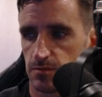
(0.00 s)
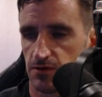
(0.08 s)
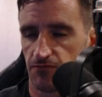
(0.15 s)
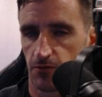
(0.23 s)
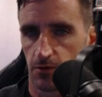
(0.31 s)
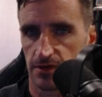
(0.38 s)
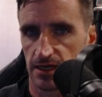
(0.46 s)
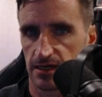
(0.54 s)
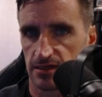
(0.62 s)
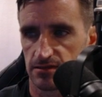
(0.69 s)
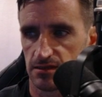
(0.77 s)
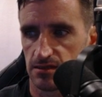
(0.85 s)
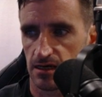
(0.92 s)
before they
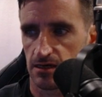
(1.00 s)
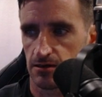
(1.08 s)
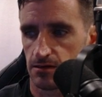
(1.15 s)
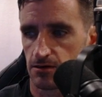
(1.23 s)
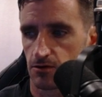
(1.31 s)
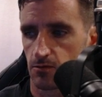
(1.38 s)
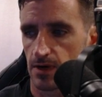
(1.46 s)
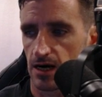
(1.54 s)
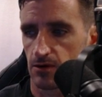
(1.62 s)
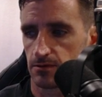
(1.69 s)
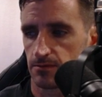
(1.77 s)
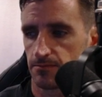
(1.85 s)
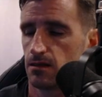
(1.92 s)
get to the end of their route.